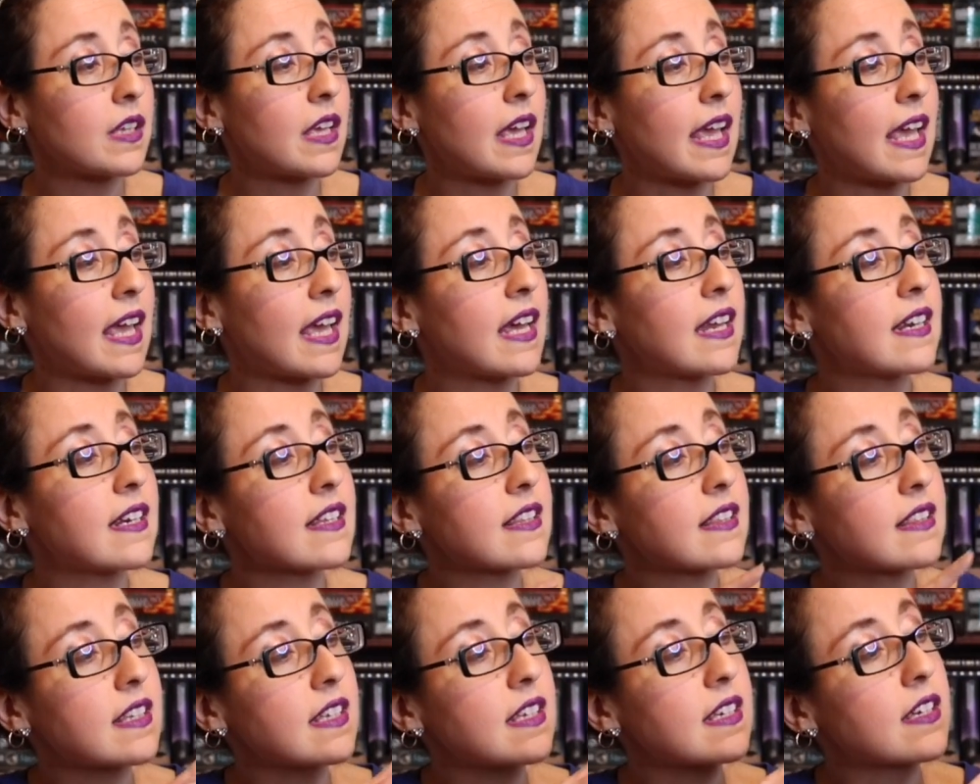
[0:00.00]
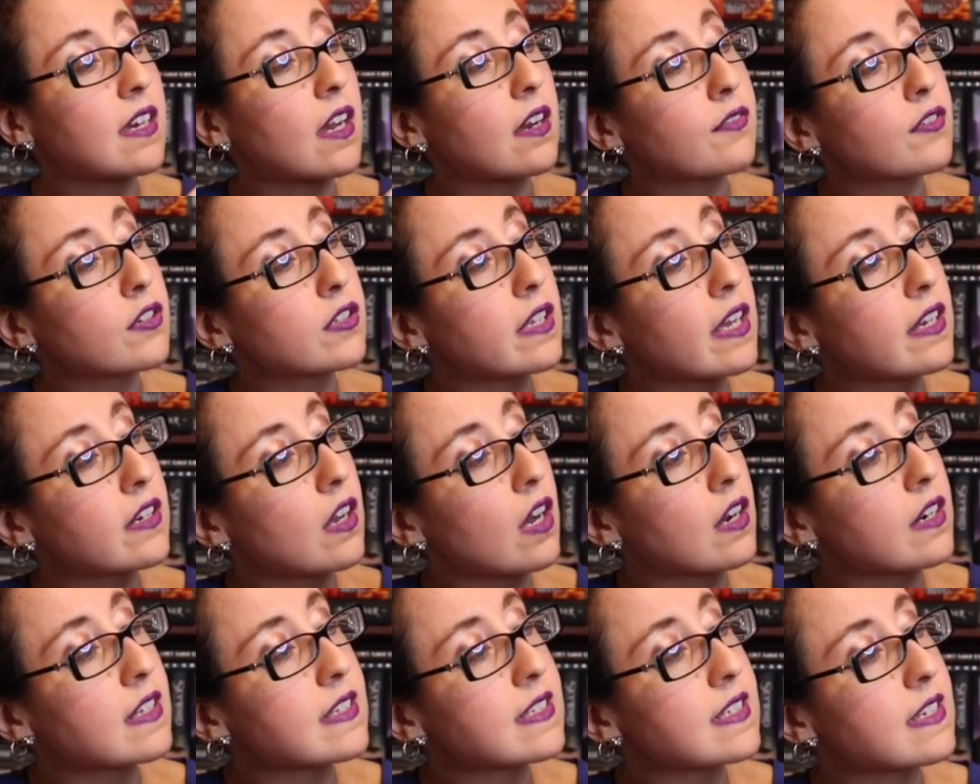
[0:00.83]
And the cover line
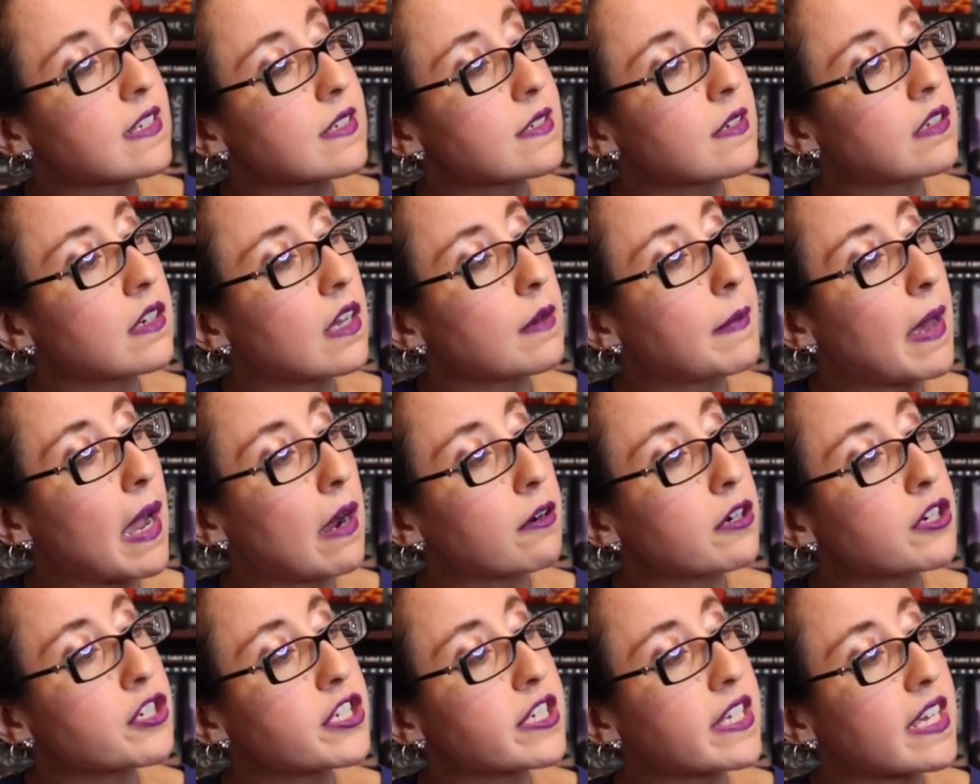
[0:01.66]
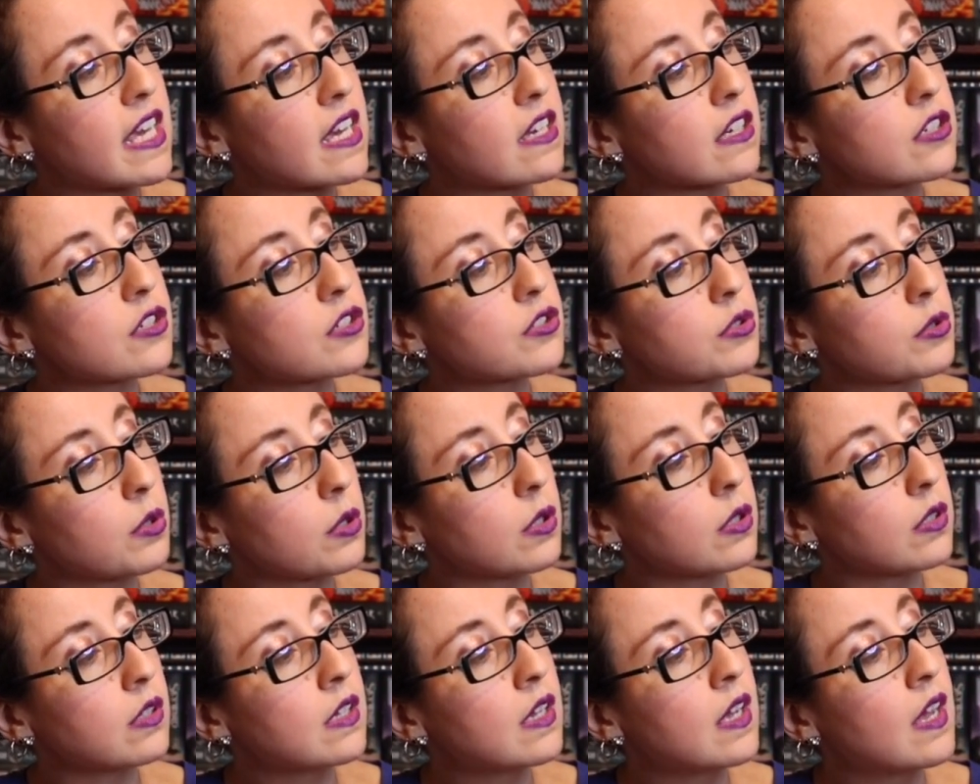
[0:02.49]
on it says, a power she can't
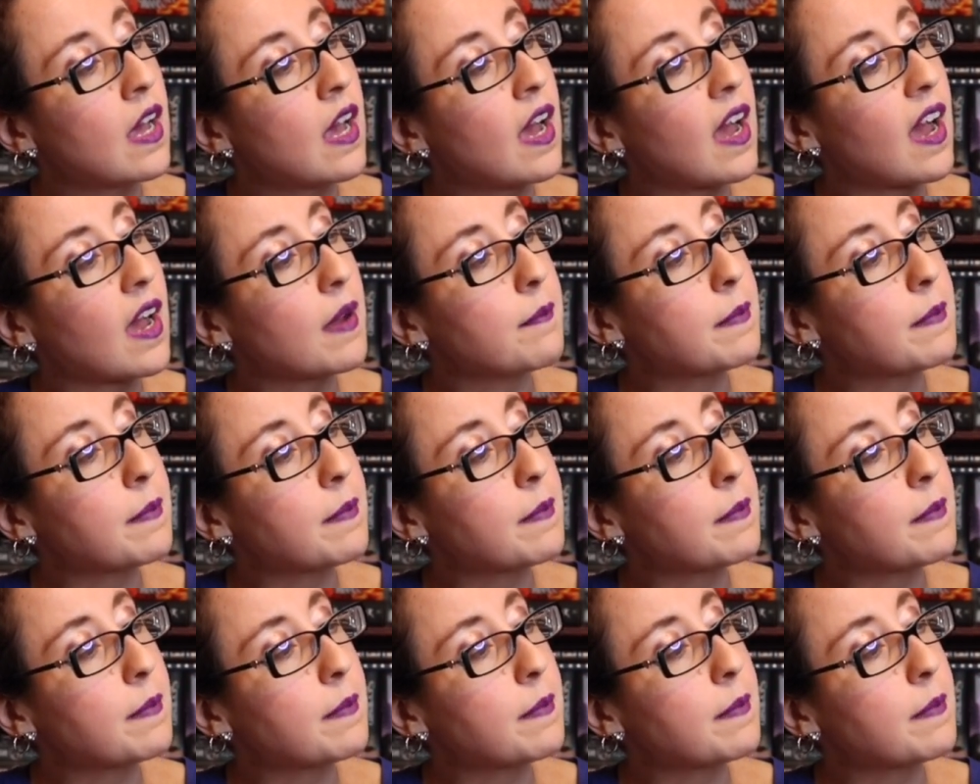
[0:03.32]
control, a